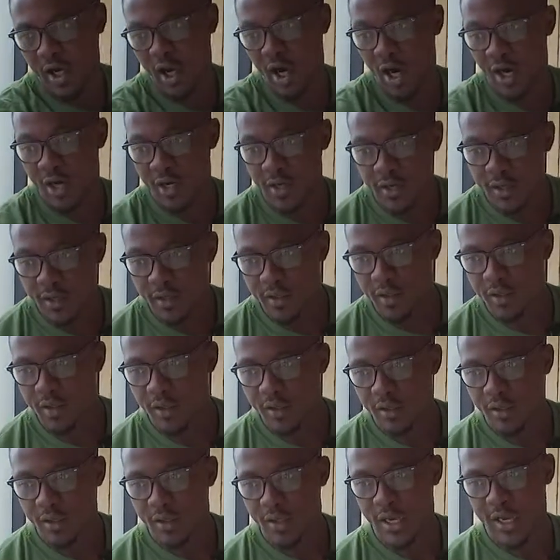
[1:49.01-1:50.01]
garden,
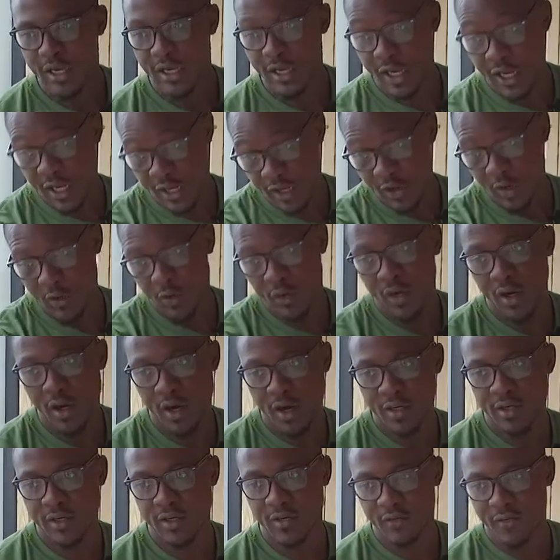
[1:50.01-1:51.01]
an indoor
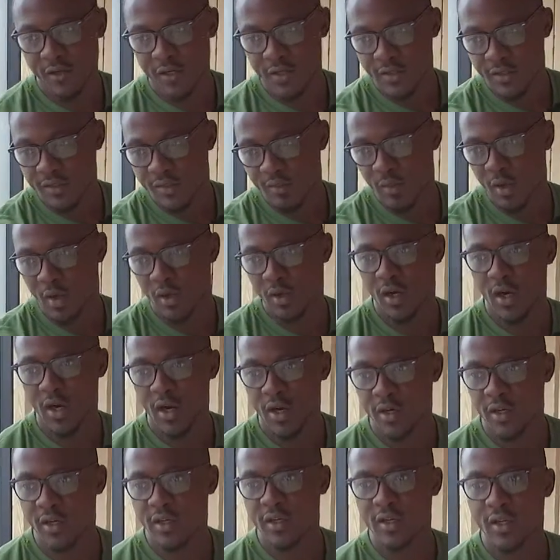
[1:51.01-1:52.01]
garden, a very small
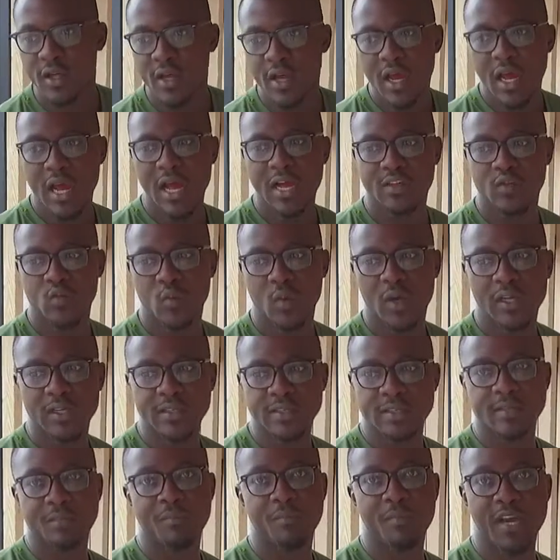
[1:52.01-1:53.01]
garden, as well
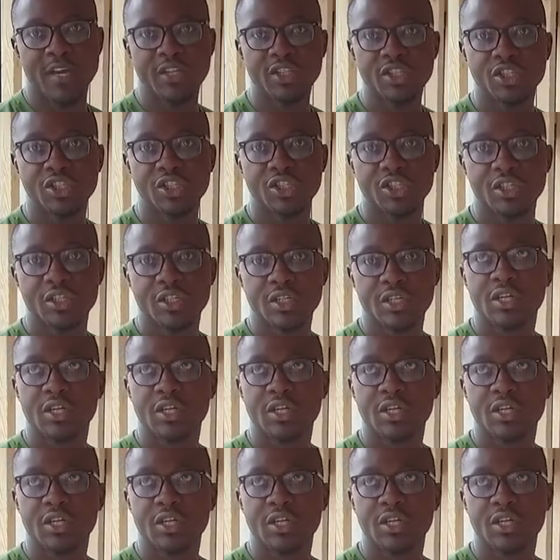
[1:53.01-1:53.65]
as a bench.